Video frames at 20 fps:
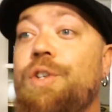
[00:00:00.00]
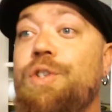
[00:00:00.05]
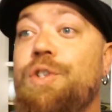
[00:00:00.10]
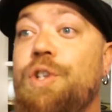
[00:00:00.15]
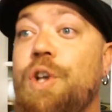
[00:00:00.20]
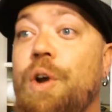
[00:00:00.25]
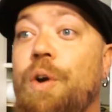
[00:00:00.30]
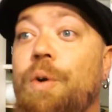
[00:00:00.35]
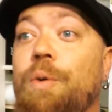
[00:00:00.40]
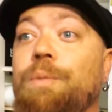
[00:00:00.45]

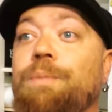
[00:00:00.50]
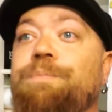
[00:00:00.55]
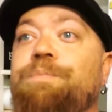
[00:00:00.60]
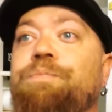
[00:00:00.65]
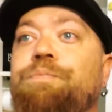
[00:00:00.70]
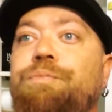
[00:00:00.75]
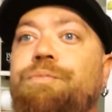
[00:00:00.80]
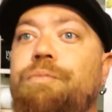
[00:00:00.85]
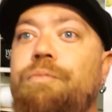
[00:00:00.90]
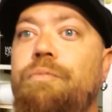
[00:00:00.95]
So,
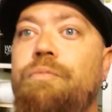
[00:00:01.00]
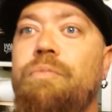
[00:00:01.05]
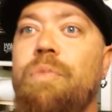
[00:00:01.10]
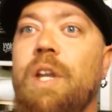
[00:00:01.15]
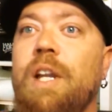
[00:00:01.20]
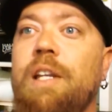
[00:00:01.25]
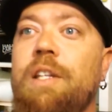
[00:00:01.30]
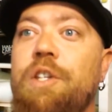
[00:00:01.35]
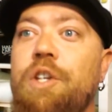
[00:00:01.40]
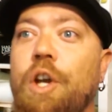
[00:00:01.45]

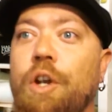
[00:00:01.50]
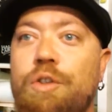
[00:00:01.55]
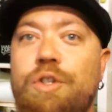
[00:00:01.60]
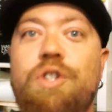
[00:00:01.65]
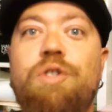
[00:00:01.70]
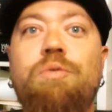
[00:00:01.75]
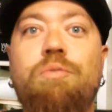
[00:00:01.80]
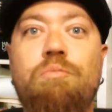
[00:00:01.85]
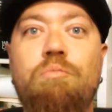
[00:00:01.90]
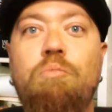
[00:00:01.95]
you know,
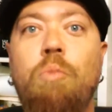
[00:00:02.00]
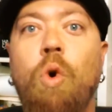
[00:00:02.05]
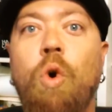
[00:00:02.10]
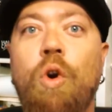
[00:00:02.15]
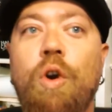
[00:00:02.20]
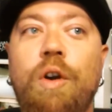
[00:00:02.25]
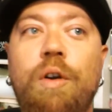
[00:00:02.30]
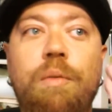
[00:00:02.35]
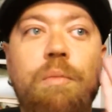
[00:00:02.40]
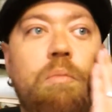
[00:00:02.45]
just
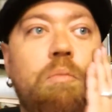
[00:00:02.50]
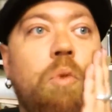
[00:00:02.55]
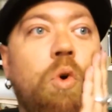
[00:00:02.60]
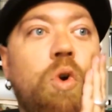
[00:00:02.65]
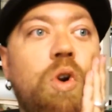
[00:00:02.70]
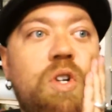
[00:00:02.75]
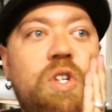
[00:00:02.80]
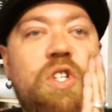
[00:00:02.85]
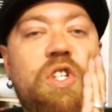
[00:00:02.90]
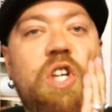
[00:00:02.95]
more
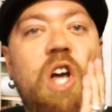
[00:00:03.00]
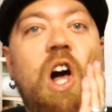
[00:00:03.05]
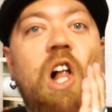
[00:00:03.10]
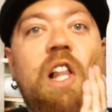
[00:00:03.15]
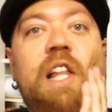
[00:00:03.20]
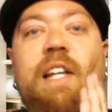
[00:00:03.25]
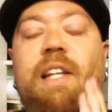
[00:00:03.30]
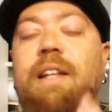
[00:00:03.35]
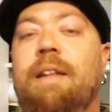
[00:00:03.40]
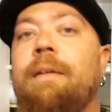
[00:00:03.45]
more
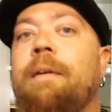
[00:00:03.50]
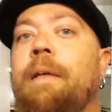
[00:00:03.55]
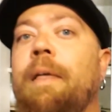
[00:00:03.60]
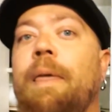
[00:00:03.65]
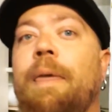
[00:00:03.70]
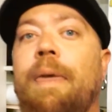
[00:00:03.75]
solid.